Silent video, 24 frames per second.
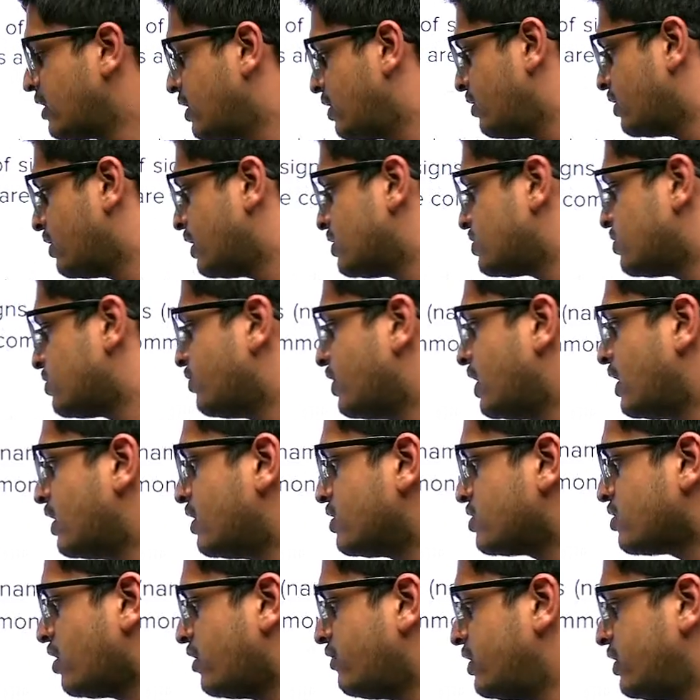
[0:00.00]
Okay, so we are
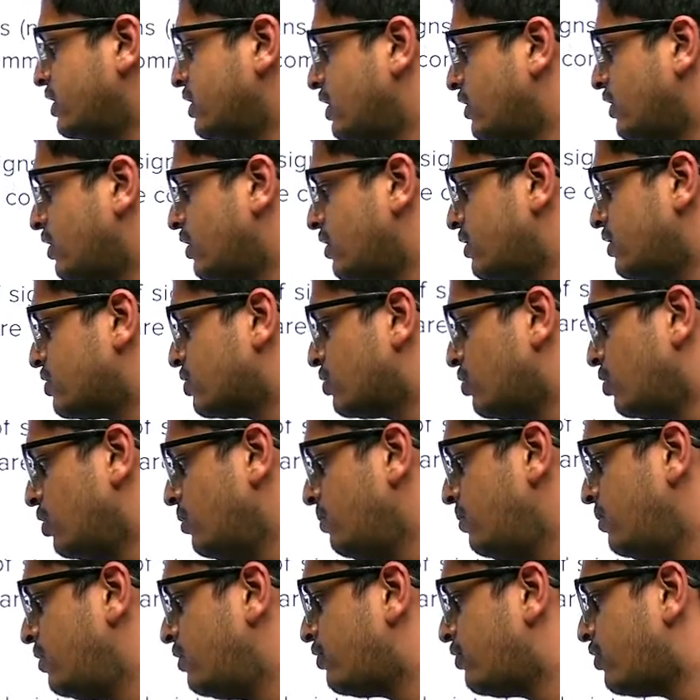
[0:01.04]
resolving the
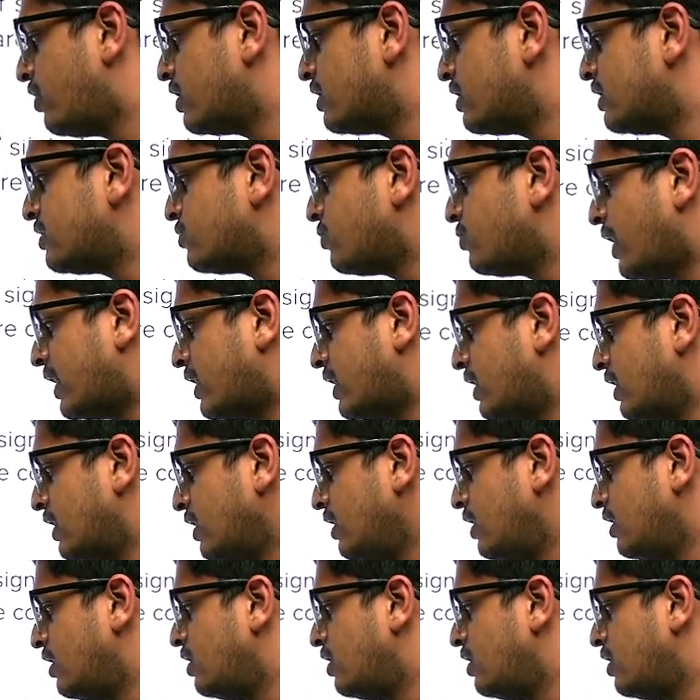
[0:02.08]
scope for this vector